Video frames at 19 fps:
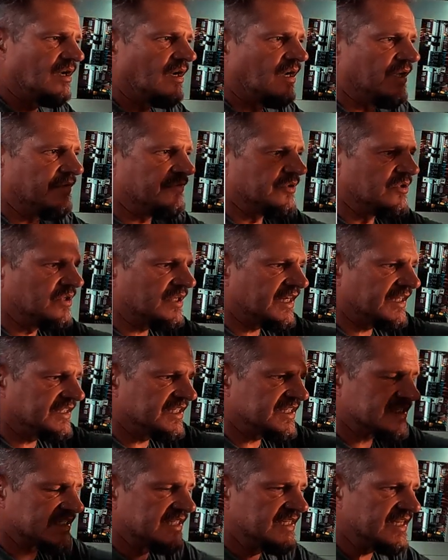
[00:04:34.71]
If you look at
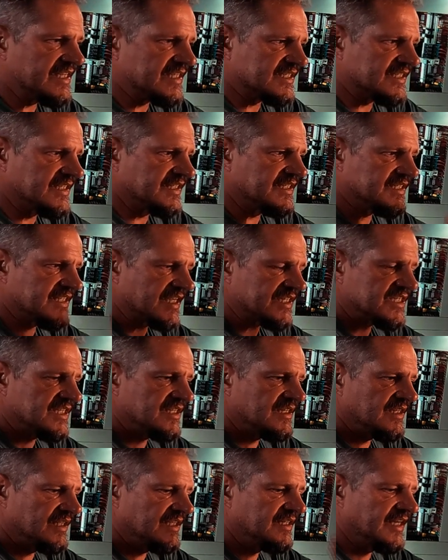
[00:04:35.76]
this list, it is
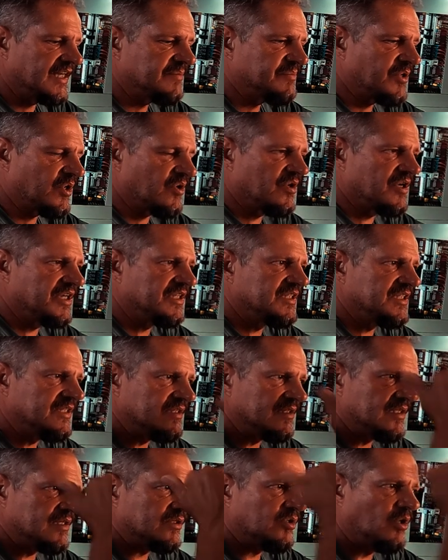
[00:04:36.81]
actually in that priority.
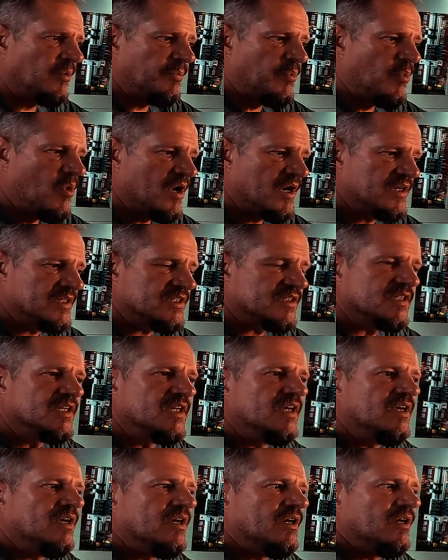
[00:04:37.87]
The top ones
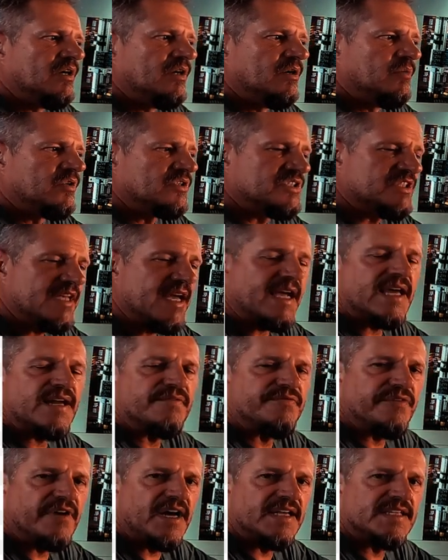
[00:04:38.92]
will
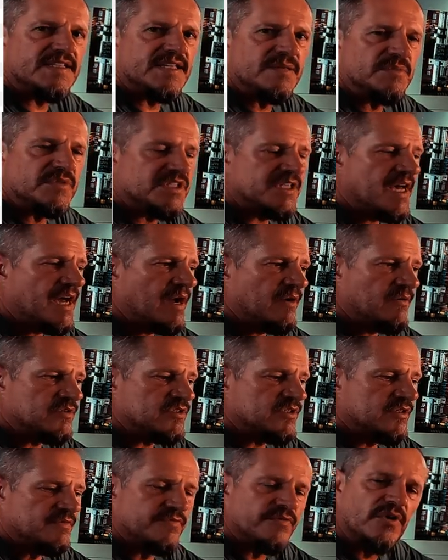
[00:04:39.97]
sacrifice
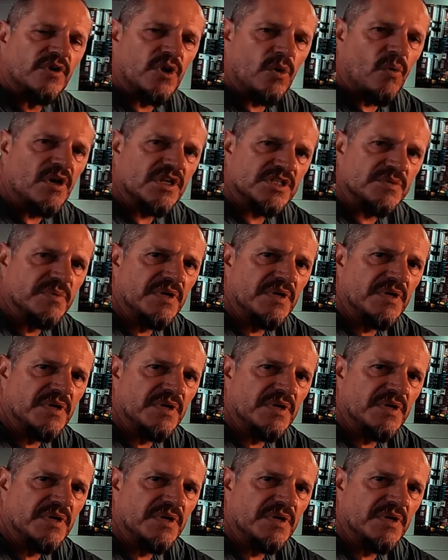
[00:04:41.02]
themselves for the ones